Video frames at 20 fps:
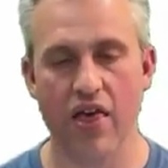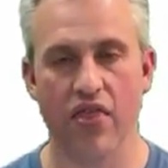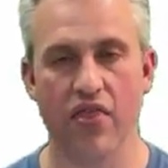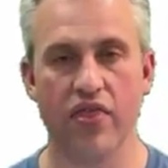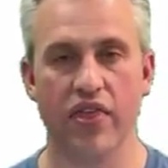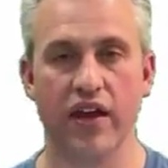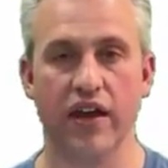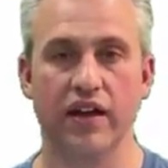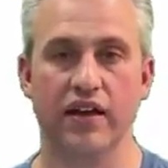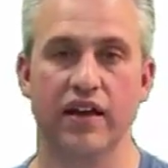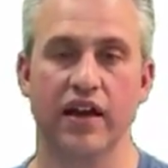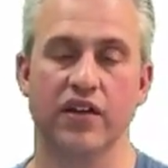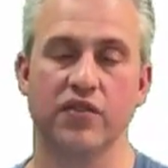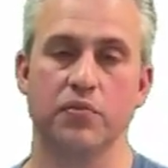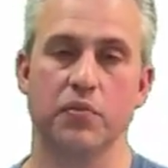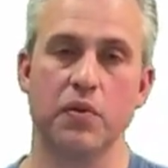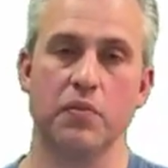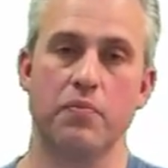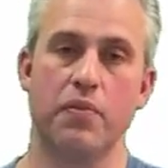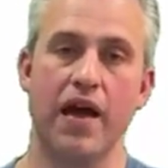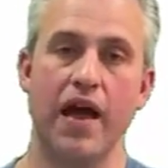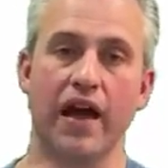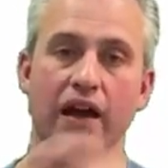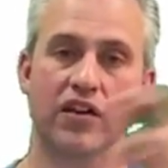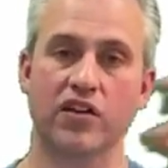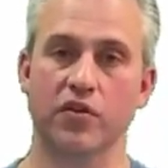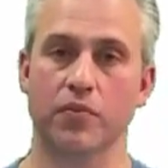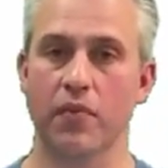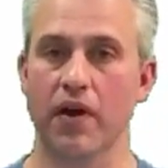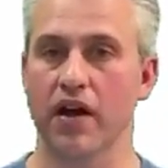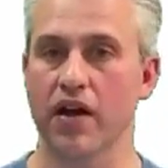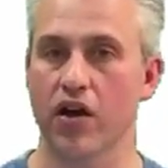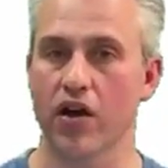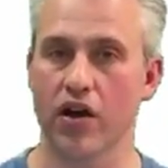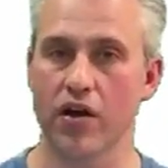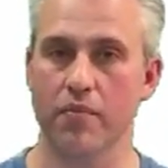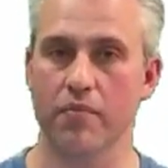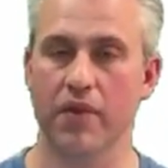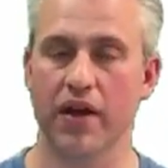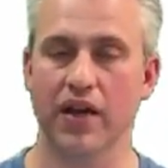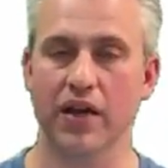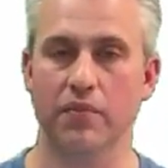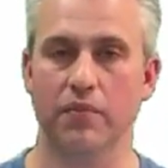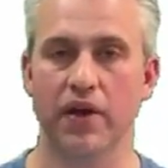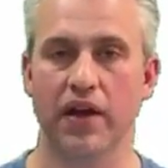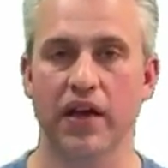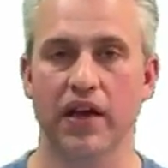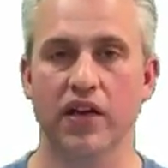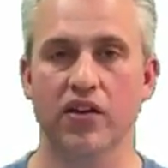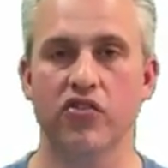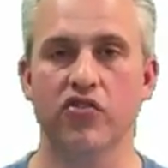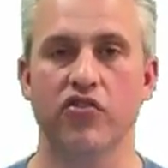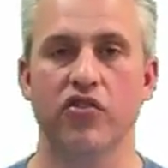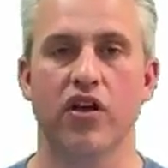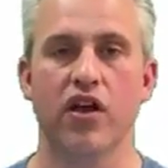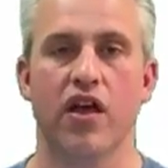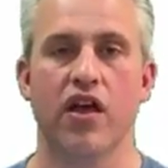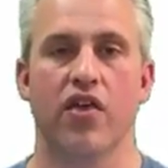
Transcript: Then it takes me back to my hunt main page.